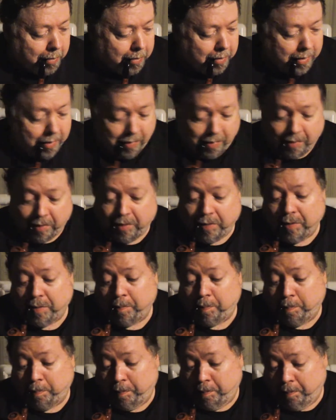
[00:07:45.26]
It's a
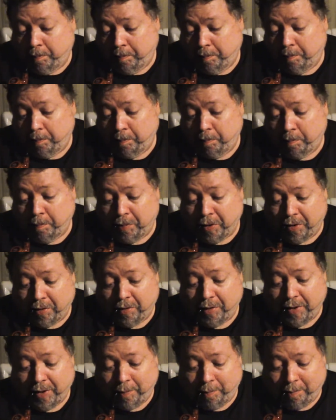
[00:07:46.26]
good
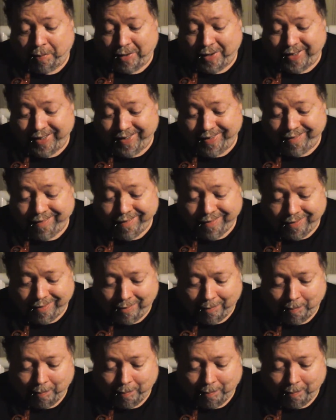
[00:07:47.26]
burley blend